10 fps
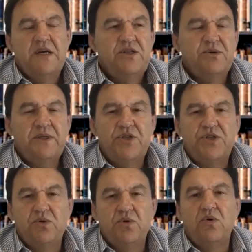to
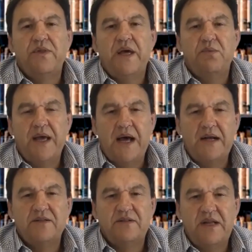ensure that we
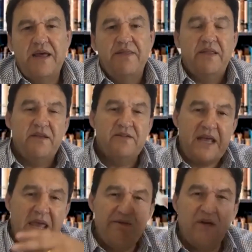understand that this
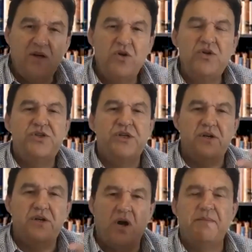evolution
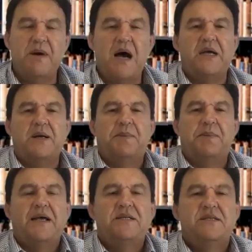of the
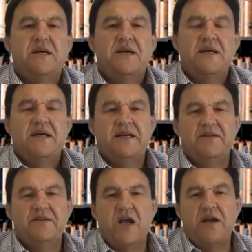marketplace
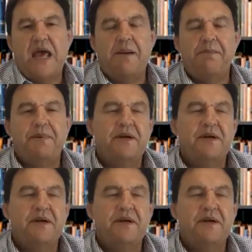is going to happen.